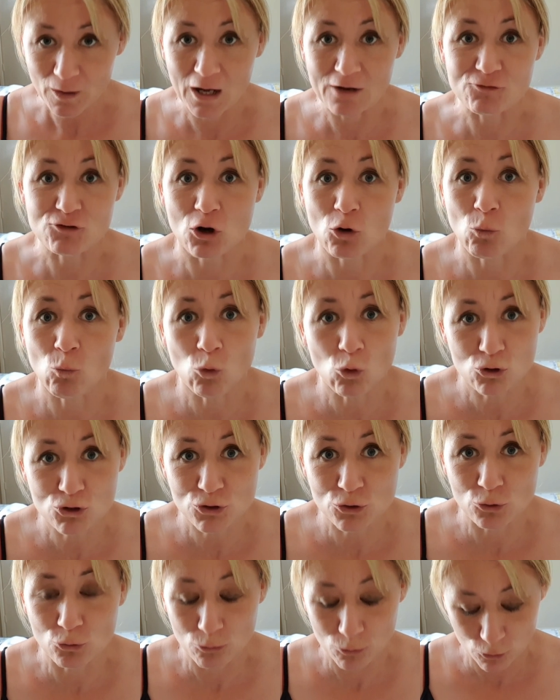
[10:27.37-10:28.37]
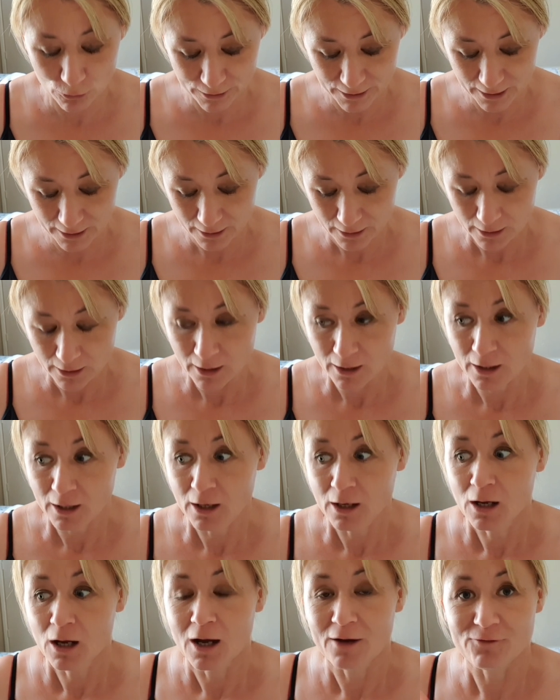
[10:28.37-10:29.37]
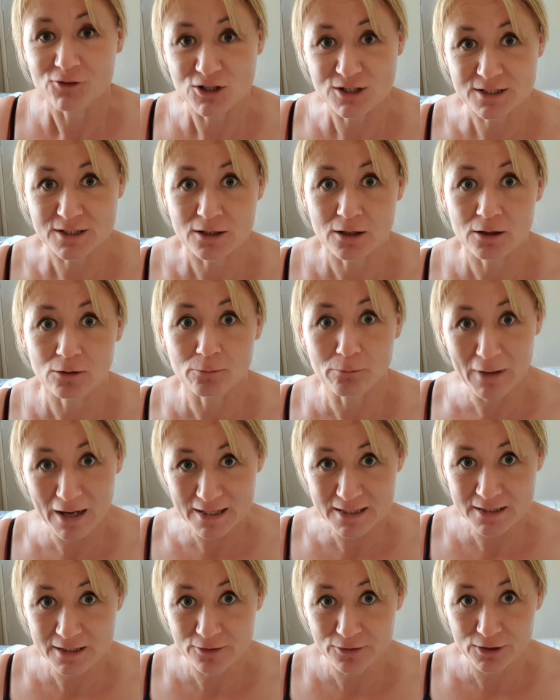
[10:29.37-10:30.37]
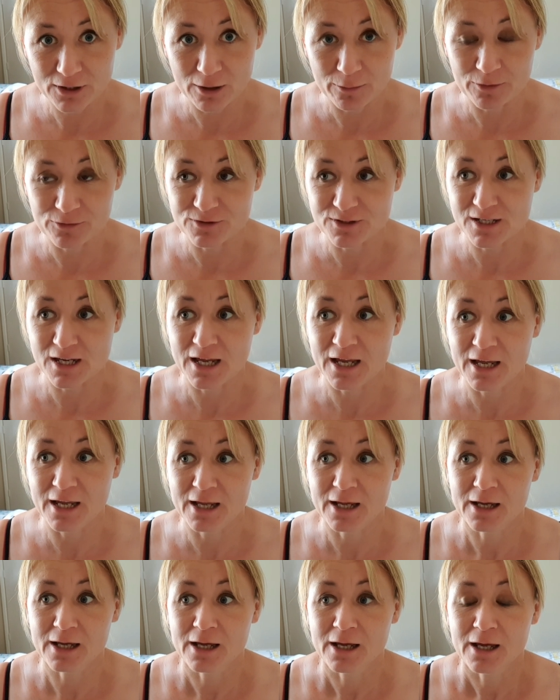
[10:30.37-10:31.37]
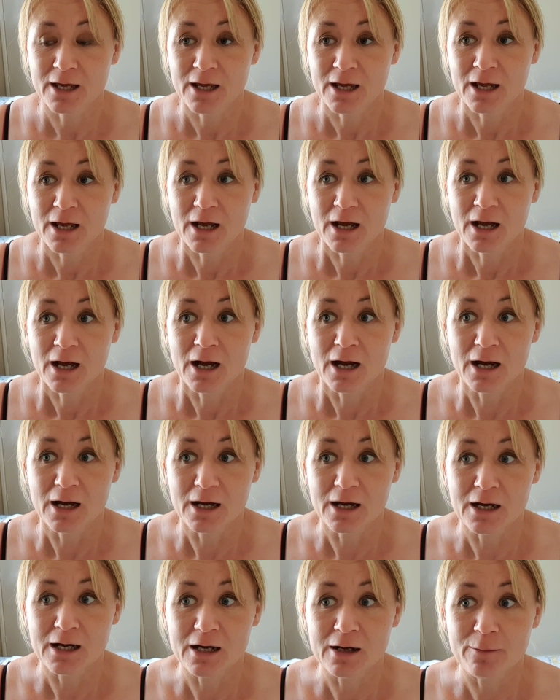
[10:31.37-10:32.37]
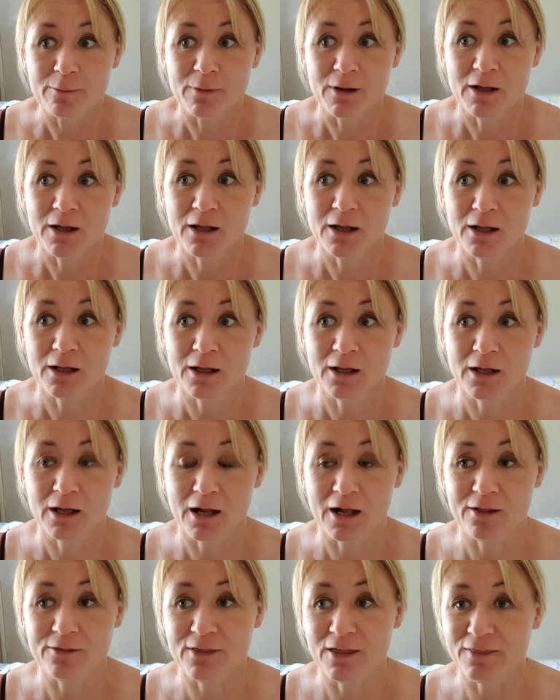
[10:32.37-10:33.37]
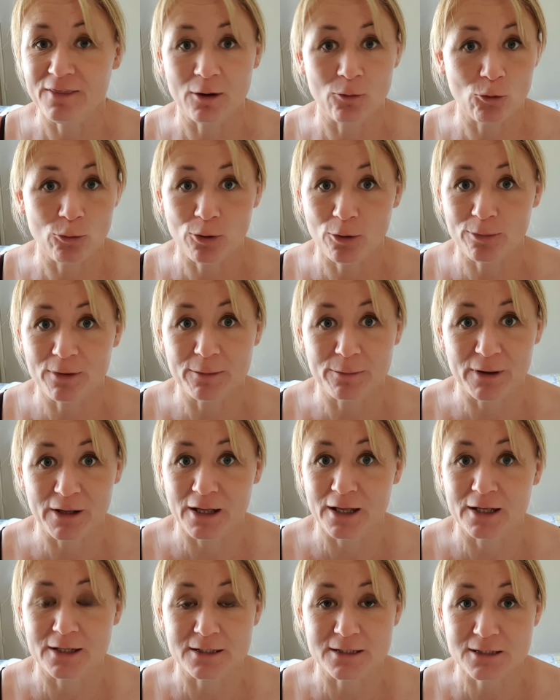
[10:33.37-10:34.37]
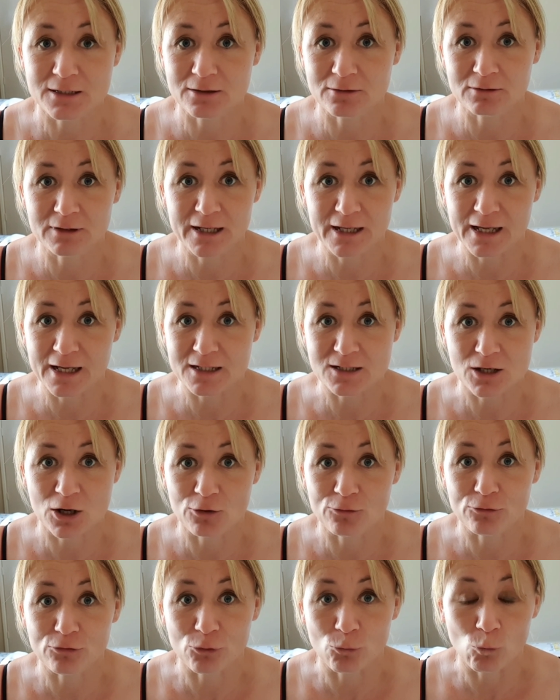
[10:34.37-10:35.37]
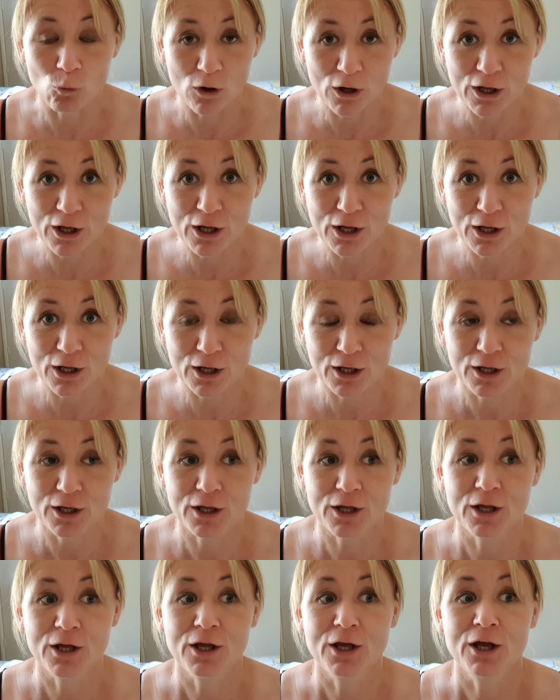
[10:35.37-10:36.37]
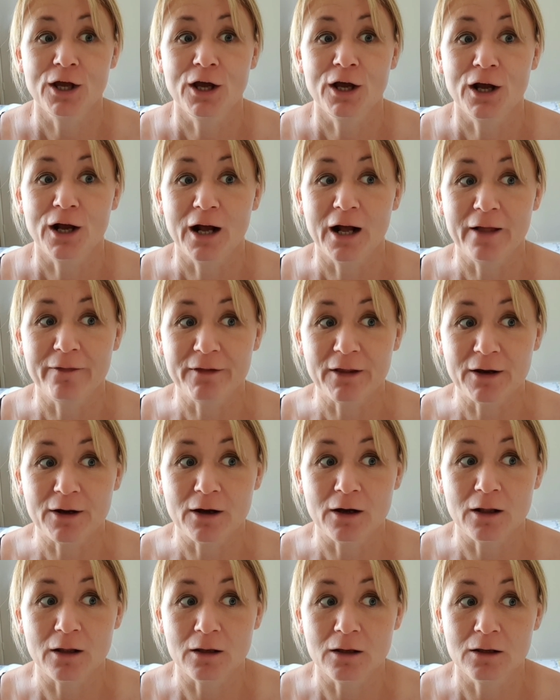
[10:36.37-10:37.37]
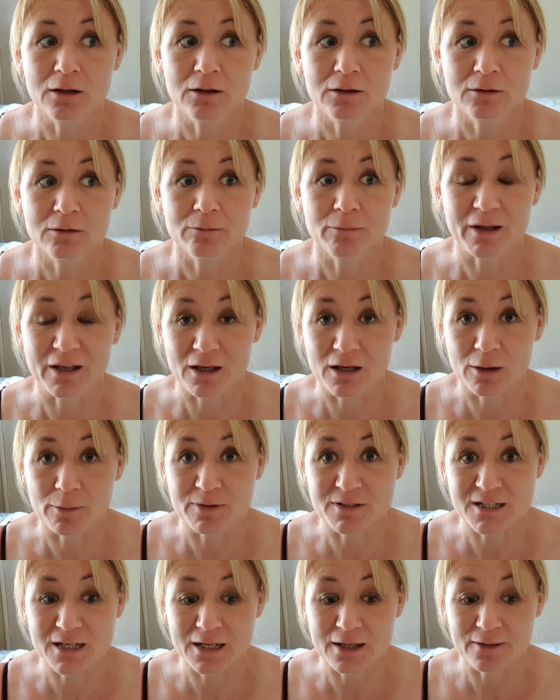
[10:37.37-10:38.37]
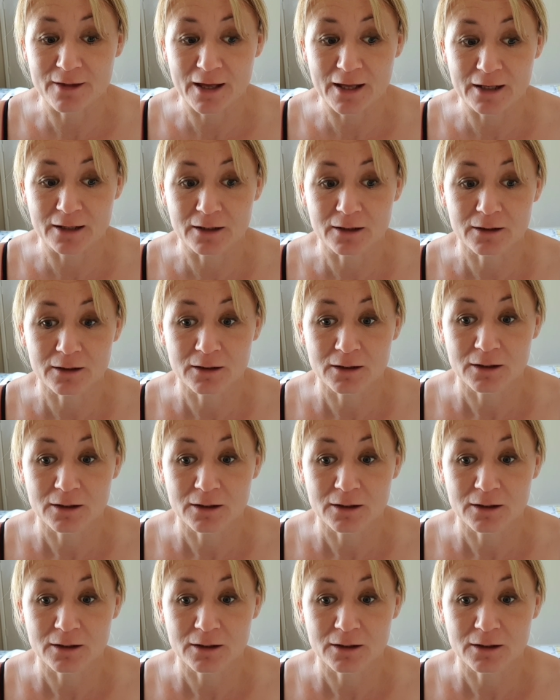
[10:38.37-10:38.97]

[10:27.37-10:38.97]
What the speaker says: I've drunk water all morning. I've just made another cup of tea. And then that will probably be it until Lee gets home from work. And then I'll make a cup of tea then.